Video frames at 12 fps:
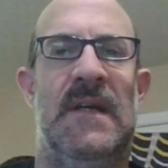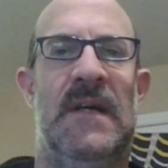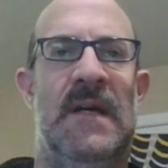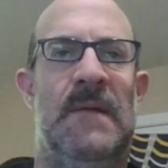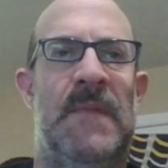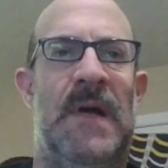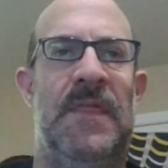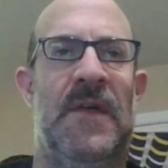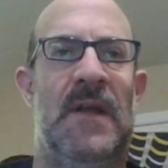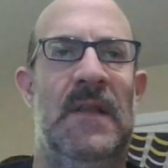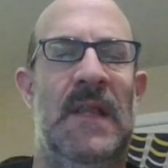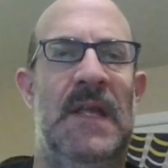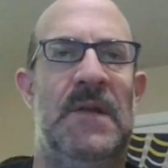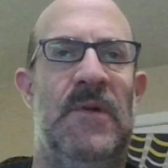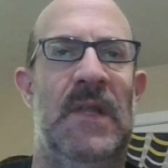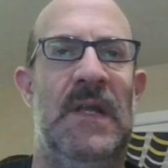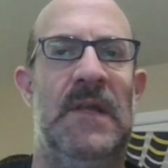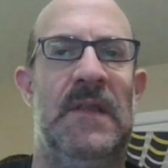I thought it led to
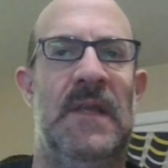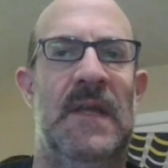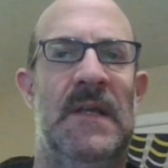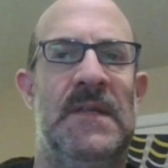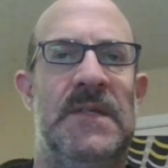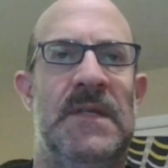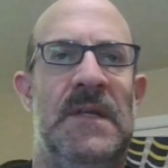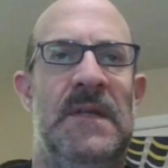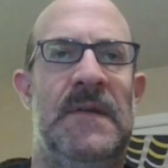really good things.